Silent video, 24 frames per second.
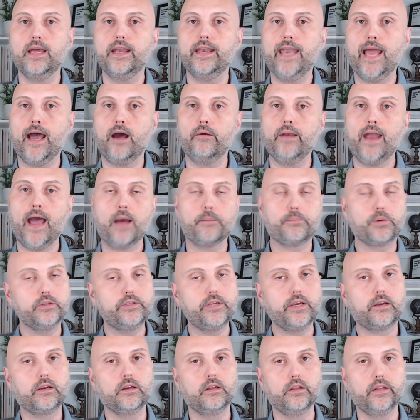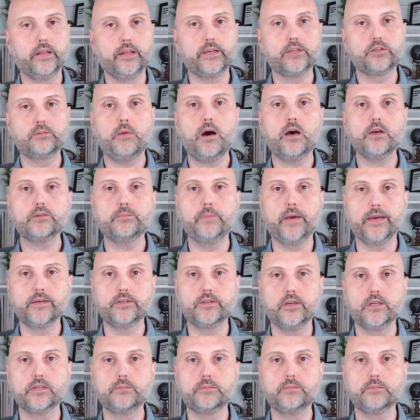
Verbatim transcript: Now, not particularly small spaces,